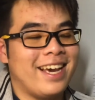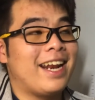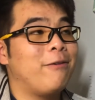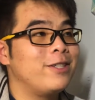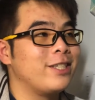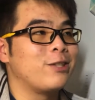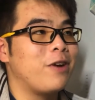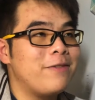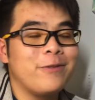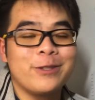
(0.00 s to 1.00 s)
And I was just
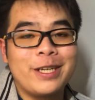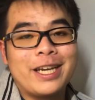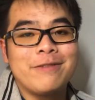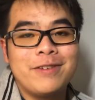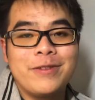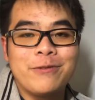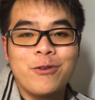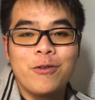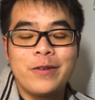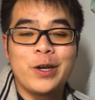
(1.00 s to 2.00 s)
grateful to get a
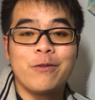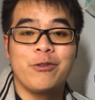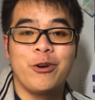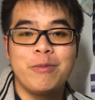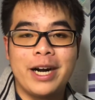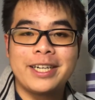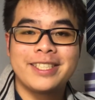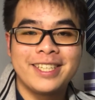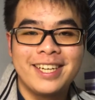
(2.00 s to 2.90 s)
54 for the overall marks.